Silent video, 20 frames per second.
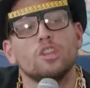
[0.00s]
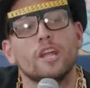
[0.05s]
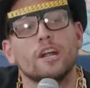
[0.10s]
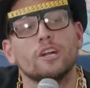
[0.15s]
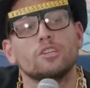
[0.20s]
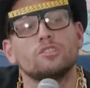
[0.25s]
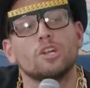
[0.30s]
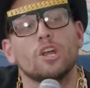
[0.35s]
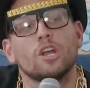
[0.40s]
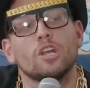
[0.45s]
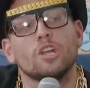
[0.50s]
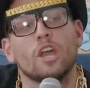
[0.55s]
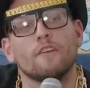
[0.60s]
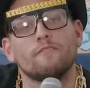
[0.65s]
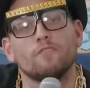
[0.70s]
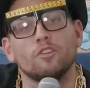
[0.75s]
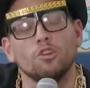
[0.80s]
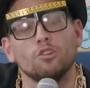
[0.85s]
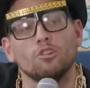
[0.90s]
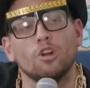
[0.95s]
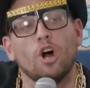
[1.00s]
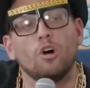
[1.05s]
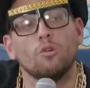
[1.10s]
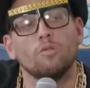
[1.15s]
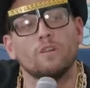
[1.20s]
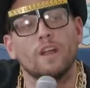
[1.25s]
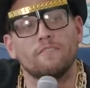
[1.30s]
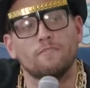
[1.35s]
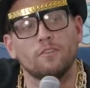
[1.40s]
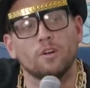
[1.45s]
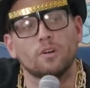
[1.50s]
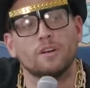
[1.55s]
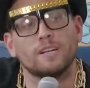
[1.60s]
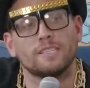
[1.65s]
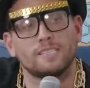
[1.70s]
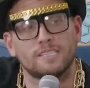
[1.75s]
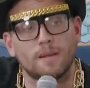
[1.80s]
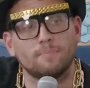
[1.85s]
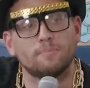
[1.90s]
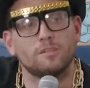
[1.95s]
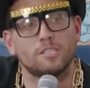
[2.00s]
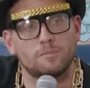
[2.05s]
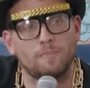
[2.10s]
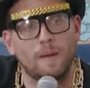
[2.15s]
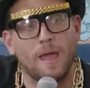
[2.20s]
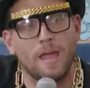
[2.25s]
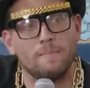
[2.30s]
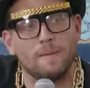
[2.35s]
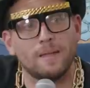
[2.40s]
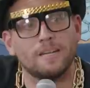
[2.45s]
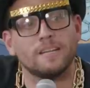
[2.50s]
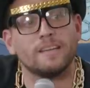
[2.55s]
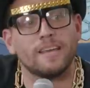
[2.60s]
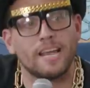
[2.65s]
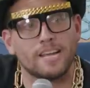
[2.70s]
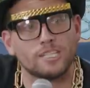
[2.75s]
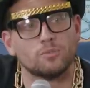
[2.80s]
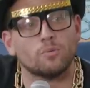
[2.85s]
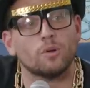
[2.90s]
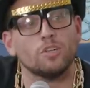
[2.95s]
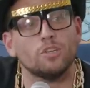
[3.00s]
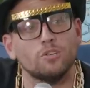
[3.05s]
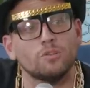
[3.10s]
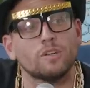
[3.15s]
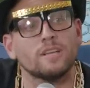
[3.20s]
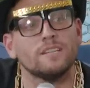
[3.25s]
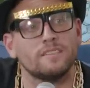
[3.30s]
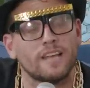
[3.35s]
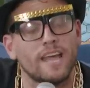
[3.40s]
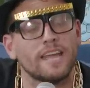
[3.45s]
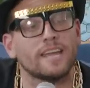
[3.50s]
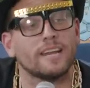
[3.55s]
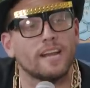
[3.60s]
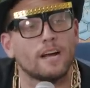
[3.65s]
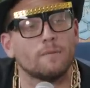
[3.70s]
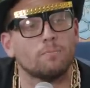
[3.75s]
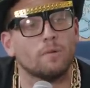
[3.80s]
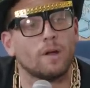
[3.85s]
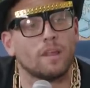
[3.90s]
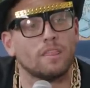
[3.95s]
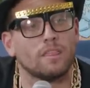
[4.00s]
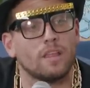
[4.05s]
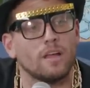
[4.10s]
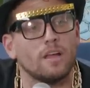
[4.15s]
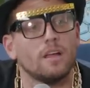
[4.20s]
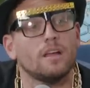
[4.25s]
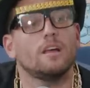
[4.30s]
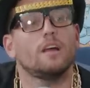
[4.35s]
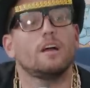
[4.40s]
"There's if you don't if you don't accept this payment, guess where you can take it up with."